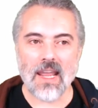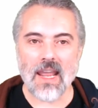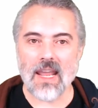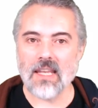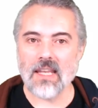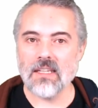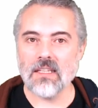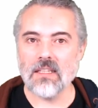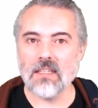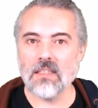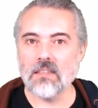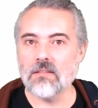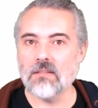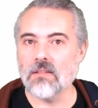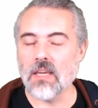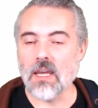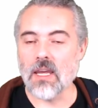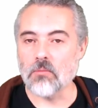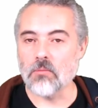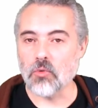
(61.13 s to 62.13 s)
any
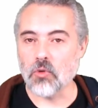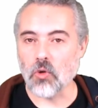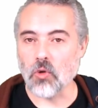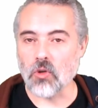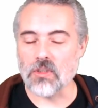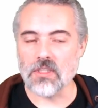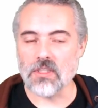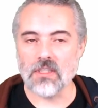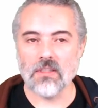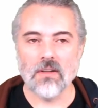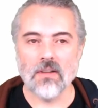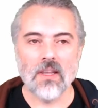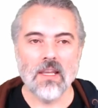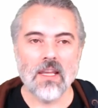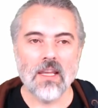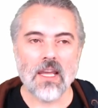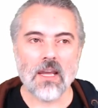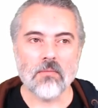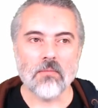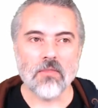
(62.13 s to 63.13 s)
um, proxy,
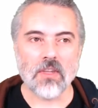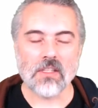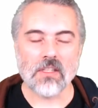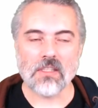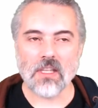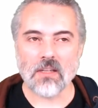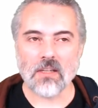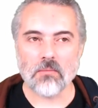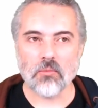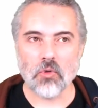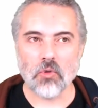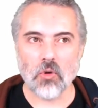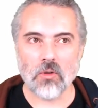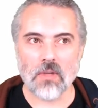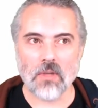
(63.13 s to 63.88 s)
um, things like